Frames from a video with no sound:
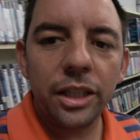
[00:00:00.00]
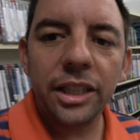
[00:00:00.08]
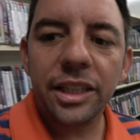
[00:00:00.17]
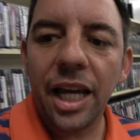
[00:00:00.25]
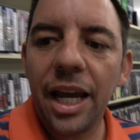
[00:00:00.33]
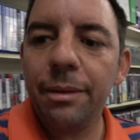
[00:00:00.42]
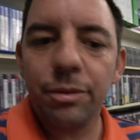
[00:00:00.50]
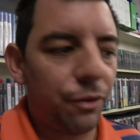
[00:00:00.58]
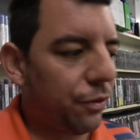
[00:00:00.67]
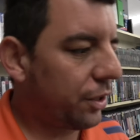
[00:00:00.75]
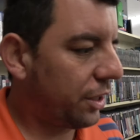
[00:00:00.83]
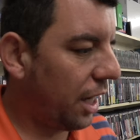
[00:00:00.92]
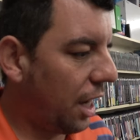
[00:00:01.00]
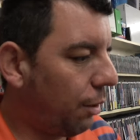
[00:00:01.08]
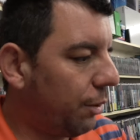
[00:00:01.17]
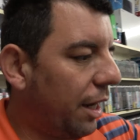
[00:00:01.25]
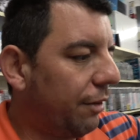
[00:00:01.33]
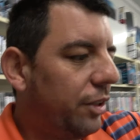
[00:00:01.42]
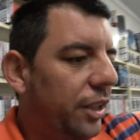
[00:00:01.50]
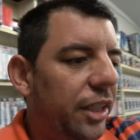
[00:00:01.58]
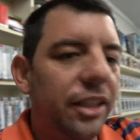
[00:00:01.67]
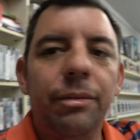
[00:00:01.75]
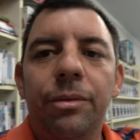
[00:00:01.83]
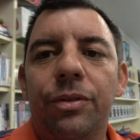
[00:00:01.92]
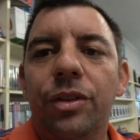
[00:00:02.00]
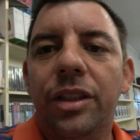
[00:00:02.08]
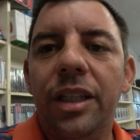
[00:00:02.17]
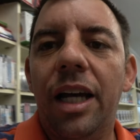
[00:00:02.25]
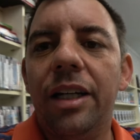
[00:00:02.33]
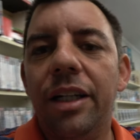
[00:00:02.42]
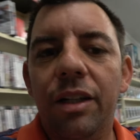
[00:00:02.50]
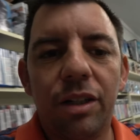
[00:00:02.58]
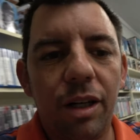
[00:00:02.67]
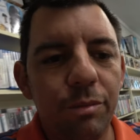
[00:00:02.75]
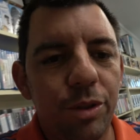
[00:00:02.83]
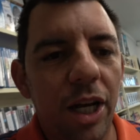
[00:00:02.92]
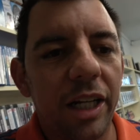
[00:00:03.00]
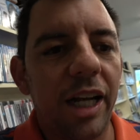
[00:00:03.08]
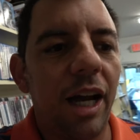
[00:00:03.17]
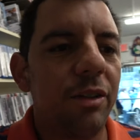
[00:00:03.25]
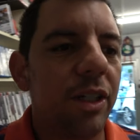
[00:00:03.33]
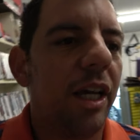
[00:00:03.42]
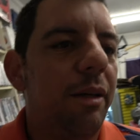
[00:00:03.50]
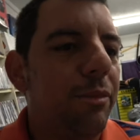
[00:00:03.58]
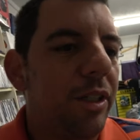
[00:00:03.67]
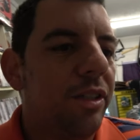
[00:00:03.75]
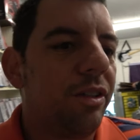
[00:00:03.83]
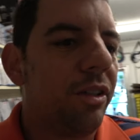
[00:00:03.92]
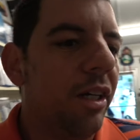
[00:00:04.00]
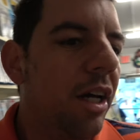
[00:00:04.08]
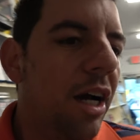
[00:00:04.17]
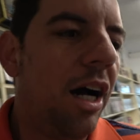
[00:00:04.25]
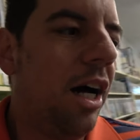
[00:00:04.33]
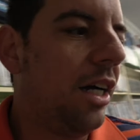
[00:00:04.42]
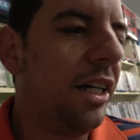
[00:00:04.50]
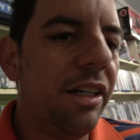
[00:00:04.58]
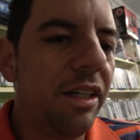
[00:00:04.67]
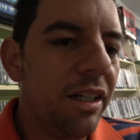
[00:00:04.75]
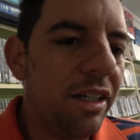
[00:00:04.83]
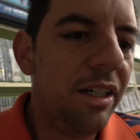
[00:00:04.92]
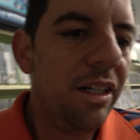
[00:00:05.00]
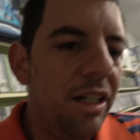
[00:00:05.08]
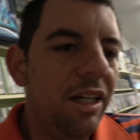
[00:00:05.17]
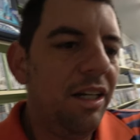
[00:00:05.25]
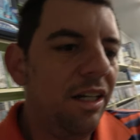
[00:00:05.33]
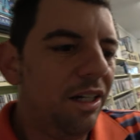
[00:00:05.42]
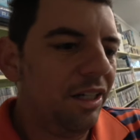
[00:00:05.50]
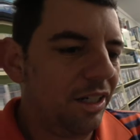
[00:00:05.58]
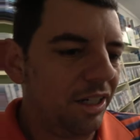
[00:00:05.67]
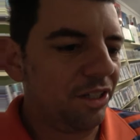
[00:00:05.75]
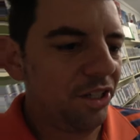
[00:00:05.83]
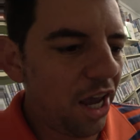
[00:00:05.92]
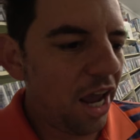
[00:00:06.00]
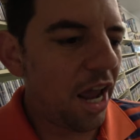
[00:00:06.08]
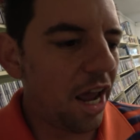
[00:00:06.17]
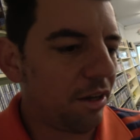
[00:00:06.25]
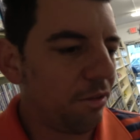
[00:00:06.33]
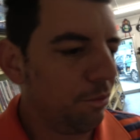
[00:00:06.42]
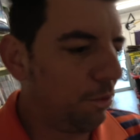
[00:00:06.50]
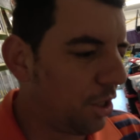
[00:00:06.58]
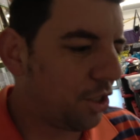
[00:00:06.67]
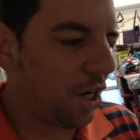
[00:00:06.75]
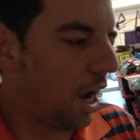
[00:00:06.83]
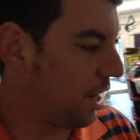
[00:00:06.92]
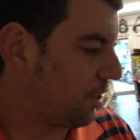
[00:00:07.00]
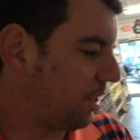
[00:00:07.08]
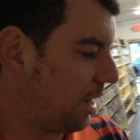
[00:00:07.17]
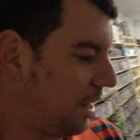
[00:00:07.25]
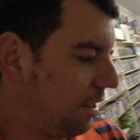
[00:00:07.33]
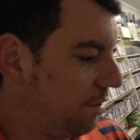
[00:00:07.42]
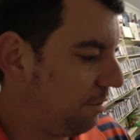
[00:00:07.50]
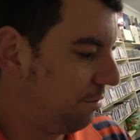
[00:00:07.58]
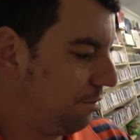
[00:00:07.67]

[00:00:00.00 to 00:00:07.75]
these games are for sale. We have systems for sale here. Come check out Game Wizard. Uh, right yeah, what Josh said.